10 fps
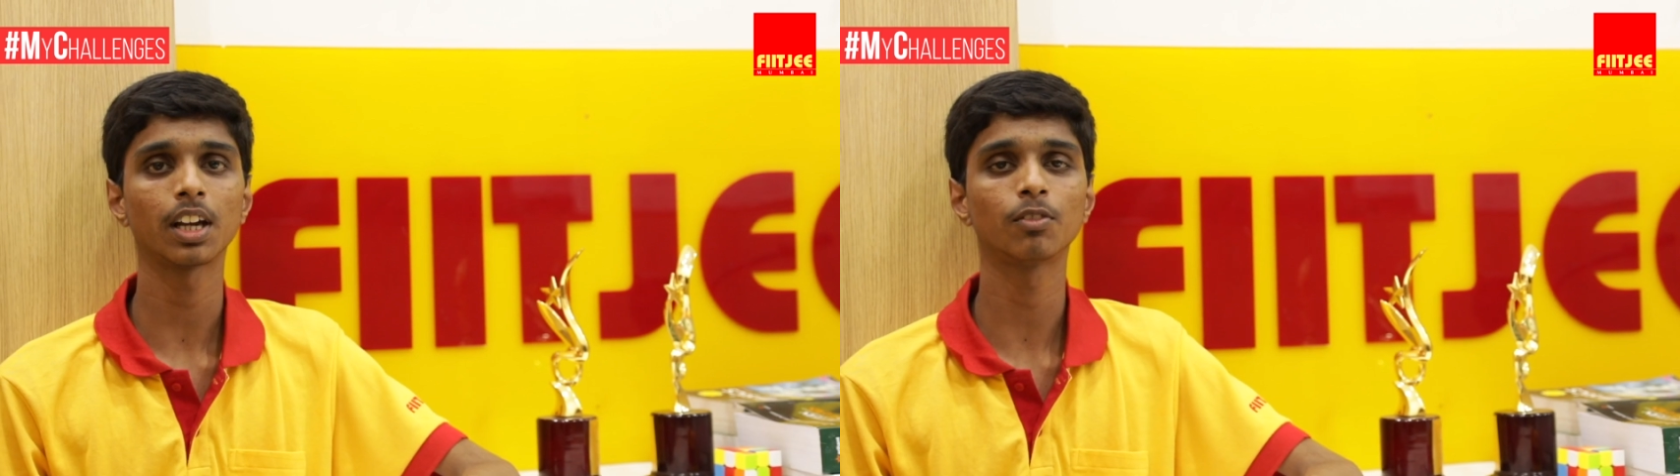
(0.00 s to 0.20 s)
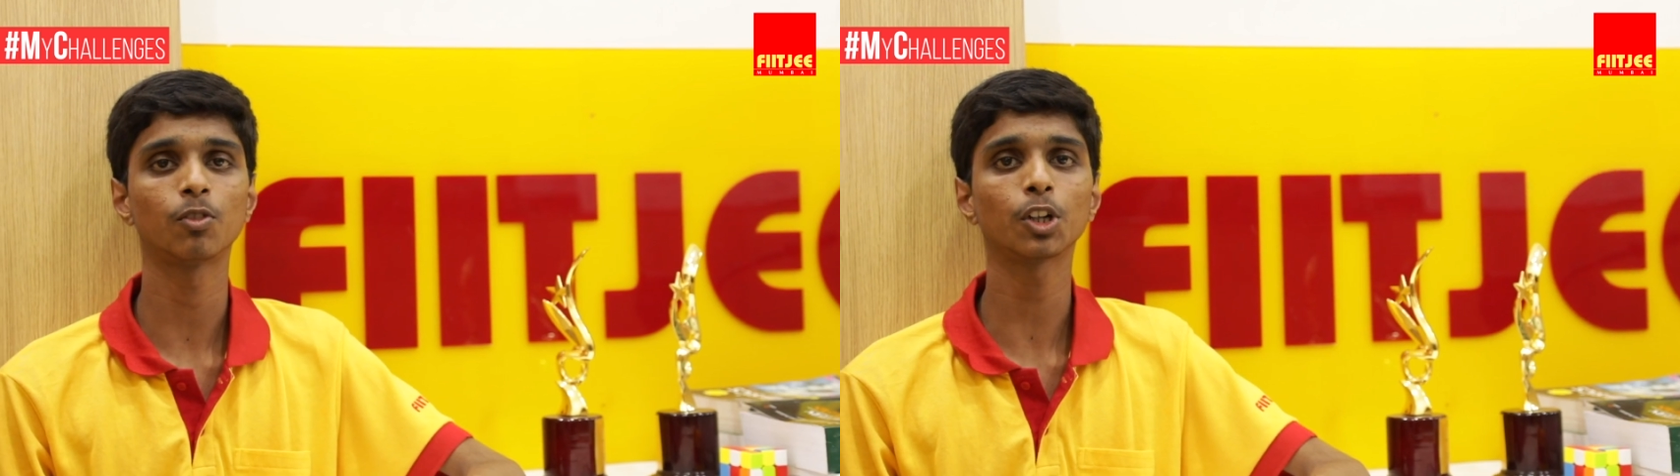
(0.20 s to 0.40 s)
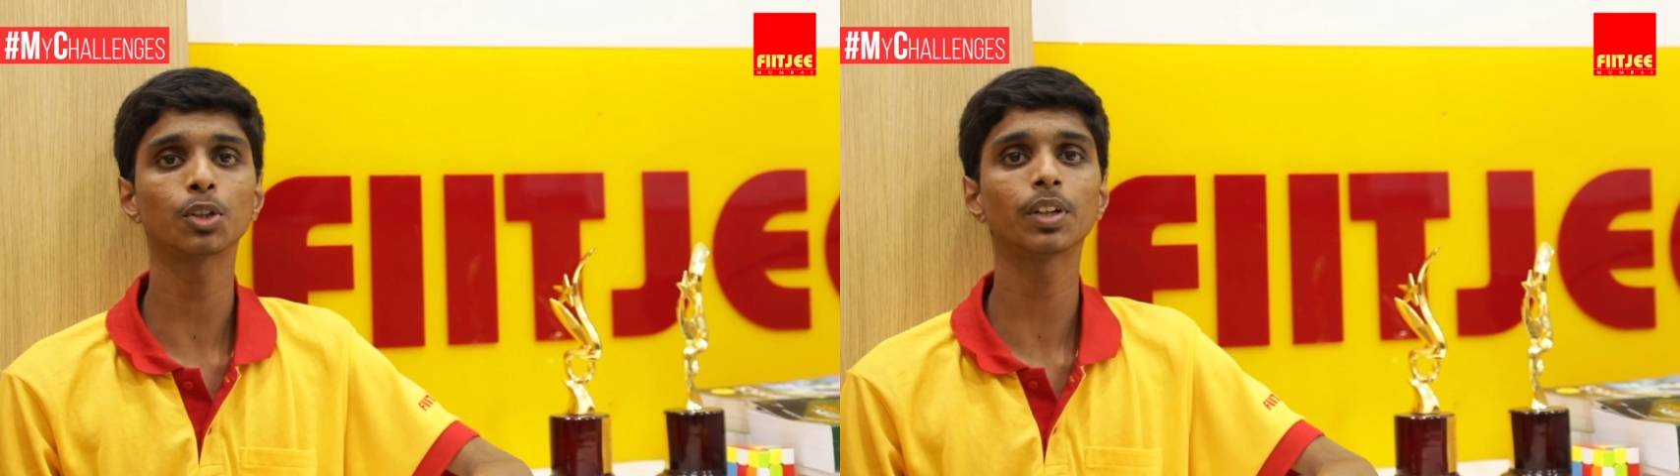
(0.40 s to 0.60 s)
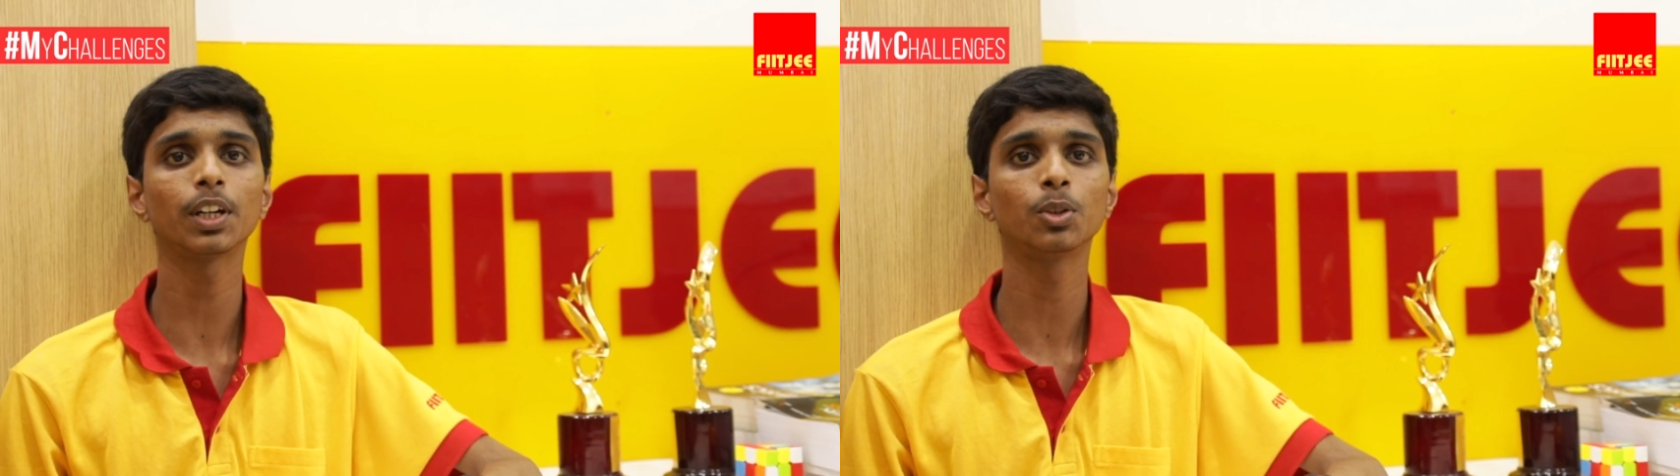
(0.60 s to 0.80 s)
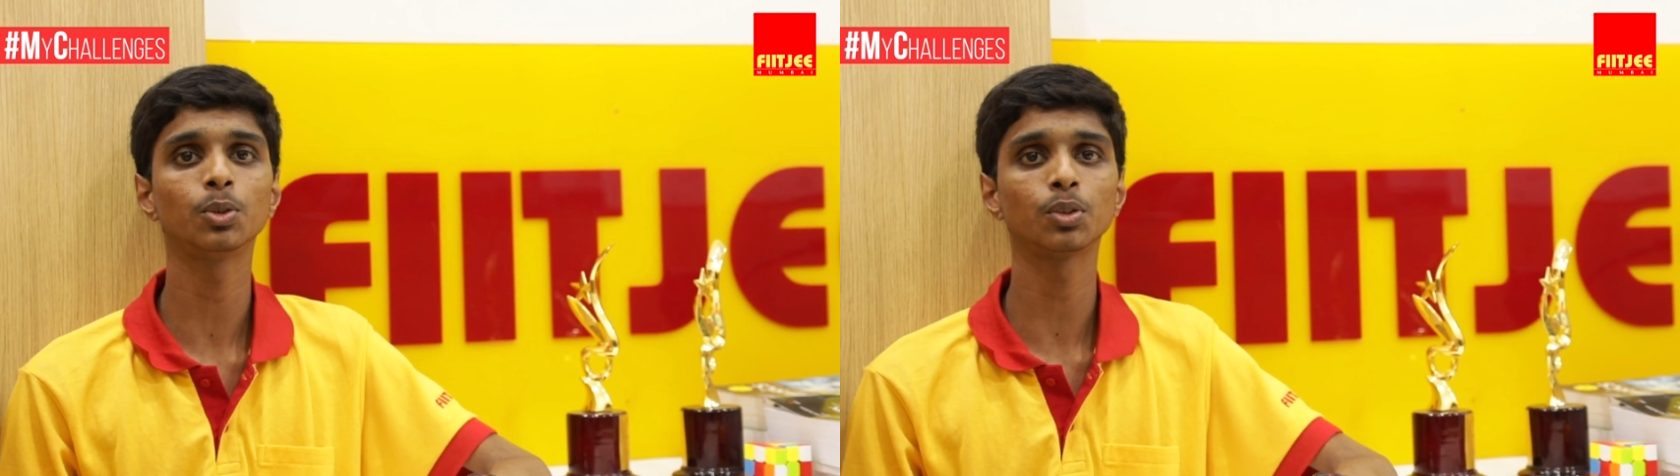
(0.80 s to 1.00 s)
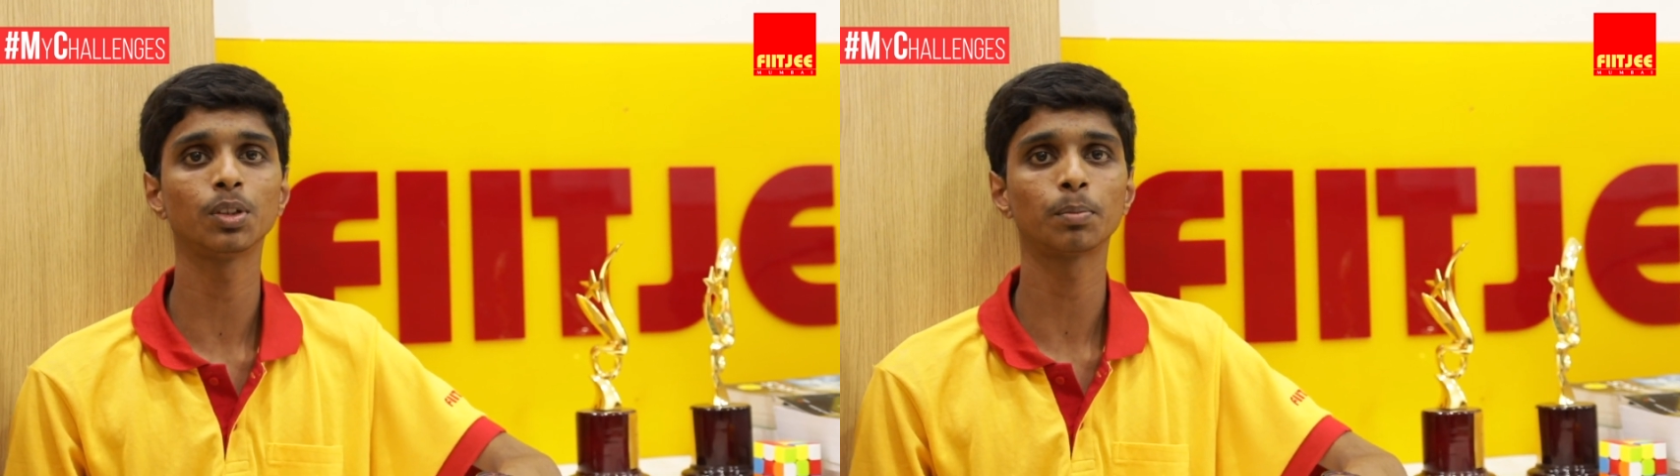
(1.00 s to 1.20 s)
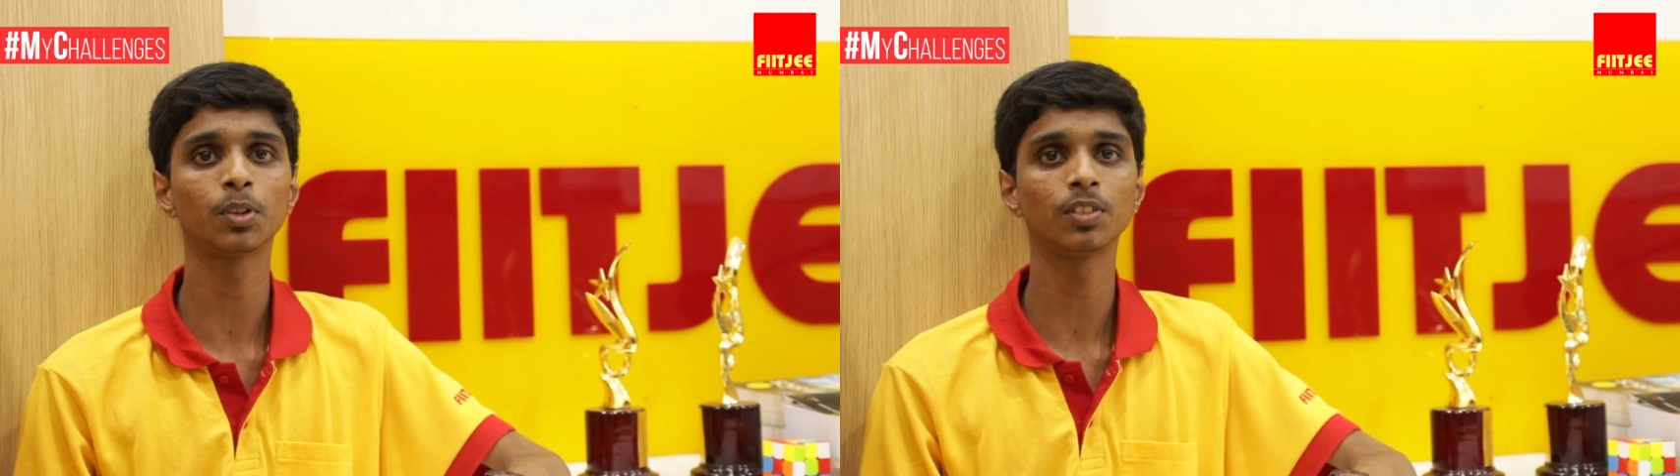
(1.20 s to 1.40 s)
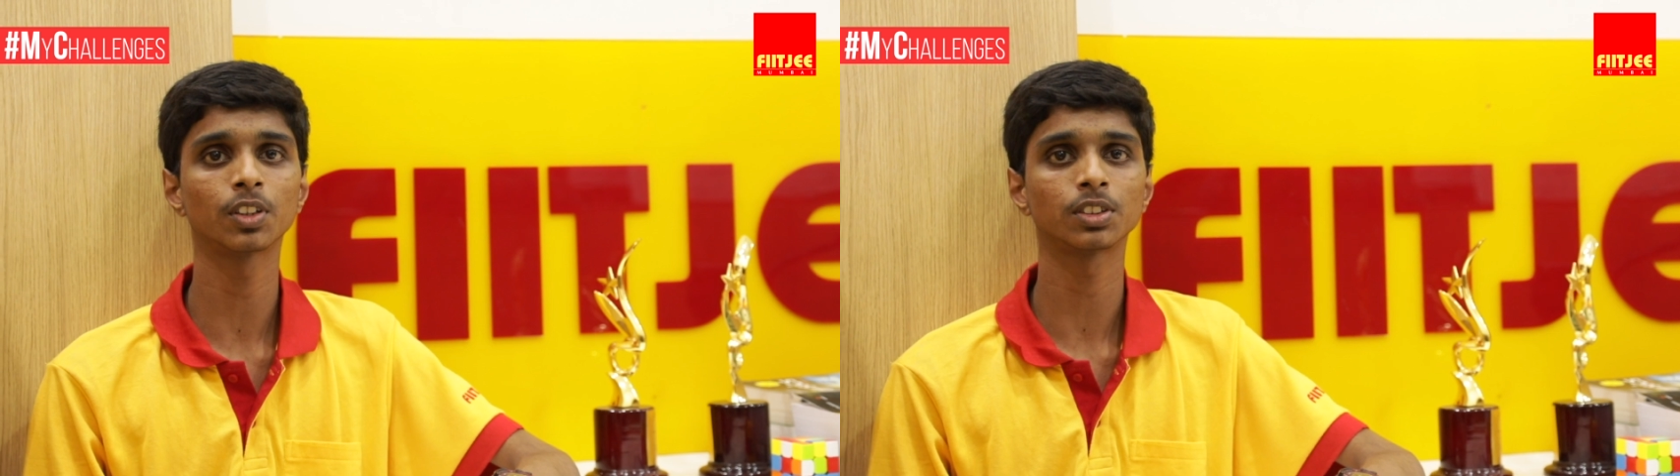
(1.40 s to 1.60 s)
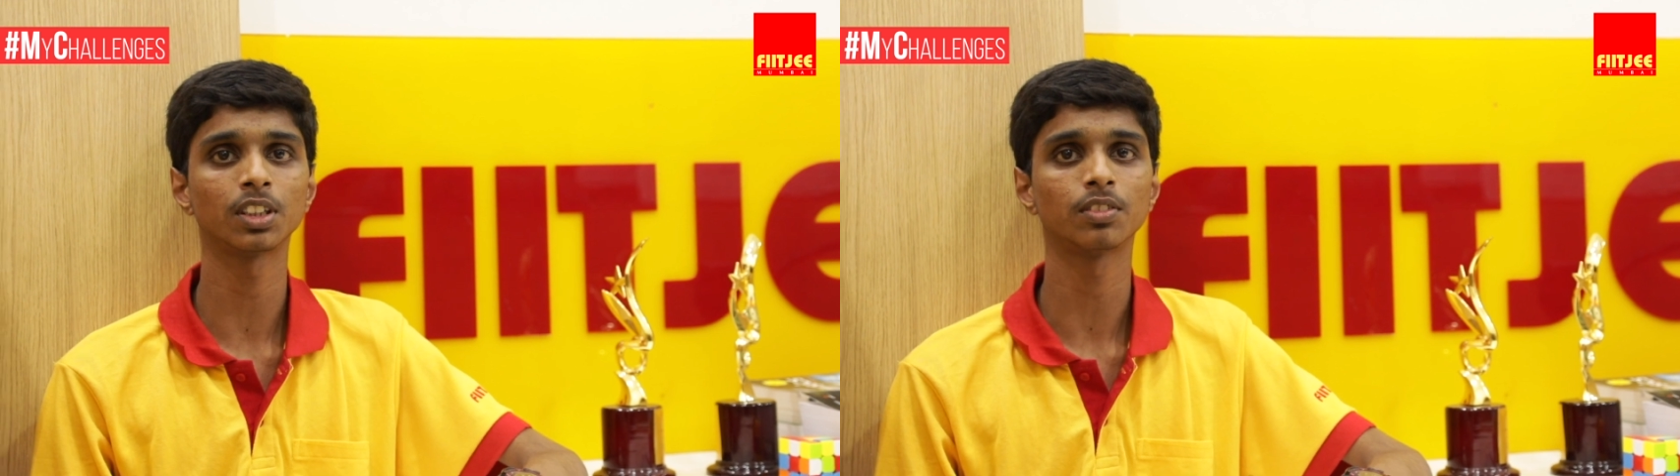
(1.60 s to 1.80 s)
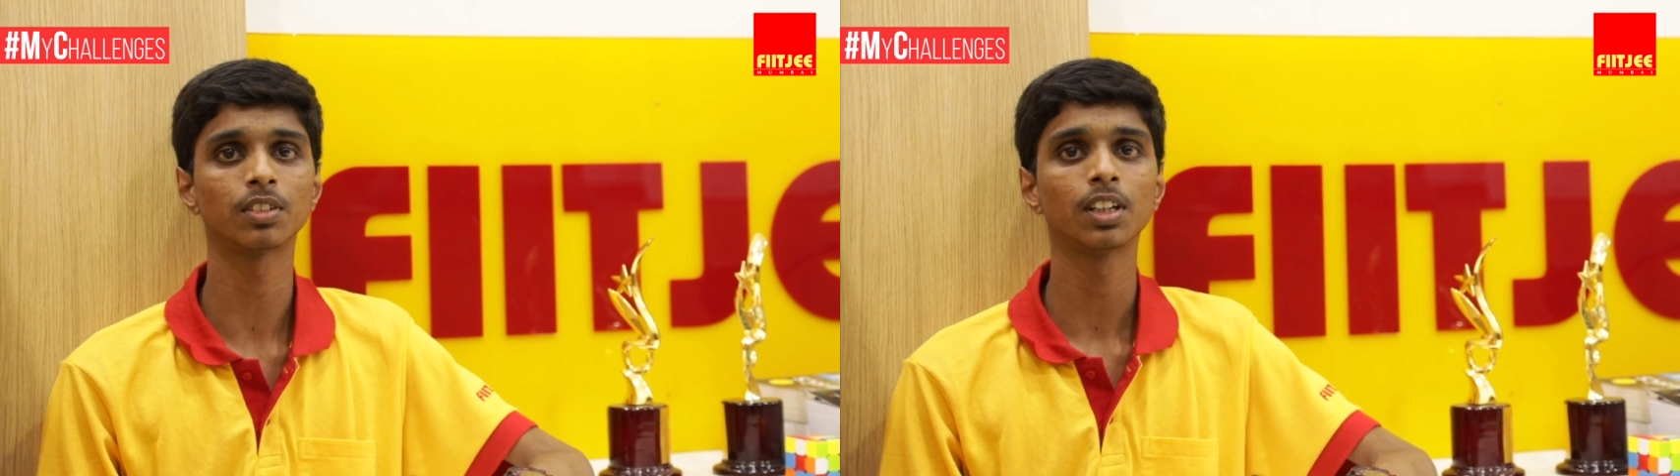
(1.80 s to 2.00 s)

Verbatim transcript: and what you can do to improve yourself.